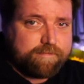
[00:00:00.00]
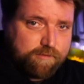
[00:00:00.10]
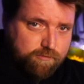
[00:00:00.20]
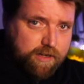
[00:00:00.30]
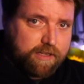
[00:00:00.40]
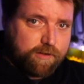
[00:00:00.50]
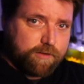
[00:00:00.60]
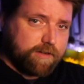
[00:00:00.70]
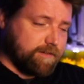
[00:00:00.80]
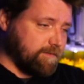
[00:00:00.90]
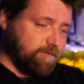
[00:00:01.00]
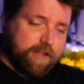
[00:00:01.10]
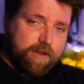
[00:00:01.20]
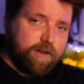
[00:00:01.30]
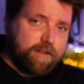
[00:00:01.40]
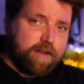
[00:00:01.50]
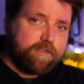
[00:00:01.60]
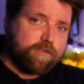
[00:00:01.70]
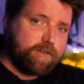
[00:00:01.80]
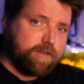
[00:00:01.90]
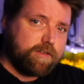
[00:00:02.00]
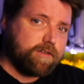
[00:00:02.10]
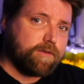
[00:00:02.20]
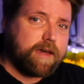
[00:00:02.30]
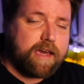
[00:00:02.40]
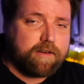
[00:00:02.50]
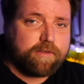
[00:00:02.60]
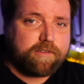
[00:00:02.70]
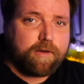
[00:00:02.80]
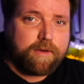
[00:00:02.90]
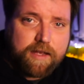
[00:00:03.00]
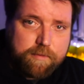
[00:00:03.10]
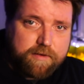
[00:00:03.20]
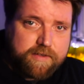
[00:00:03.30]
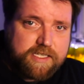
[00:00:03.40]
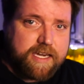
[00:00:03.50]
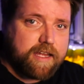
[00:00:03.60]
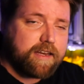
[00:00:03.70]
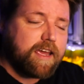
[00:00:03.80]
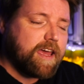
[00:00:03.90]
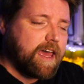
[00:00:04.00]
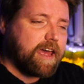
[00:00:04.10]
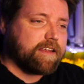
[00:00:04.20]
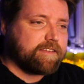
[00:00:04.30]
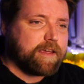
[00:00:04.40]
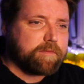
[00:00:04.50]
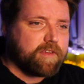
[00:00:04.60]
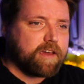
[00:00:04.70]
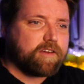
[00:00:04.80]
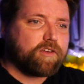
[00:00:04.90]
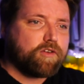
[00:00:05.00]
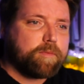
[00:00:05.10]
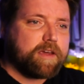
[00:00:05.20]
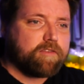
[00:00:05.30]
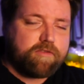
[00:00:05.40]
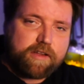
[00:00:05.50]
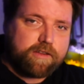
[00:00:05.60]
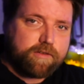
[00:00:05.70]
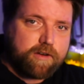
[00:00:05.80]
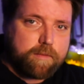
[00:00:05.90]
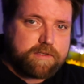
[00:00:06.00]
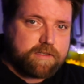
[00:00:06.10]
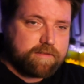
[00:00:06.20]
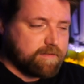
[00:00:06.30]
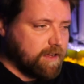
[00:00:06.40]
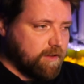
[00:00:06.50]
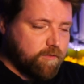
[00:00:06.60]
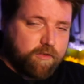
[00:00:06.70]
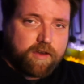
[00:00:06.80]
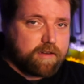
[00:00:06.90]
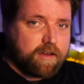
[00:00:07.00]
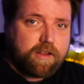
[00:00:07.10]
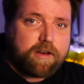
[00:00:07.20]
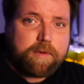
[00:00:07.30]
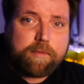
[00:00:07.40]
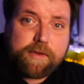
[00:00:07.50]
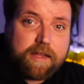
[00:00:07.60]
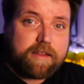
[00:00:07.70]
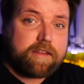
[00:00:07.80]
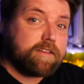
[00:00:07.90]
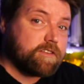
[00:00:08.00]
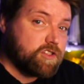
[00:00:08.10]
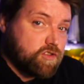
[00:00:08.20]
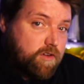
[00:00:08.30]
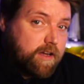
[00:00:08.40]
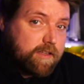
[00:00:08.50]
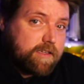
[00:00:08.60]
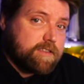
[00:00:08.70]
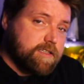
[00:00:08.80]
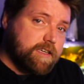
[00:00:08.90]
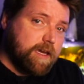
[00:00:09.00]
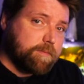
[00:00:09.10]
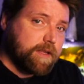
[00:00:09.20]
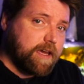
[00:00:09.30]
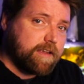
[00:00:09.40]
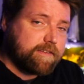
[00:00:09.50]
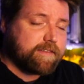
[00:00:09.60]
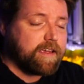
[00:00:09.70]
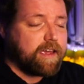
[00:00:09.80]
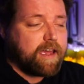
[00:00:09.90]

Really good video that I saw you do, and also we had a bit of a chat, and it seems like it could be a really good option for a lot of people out there that are struggling to keep plants.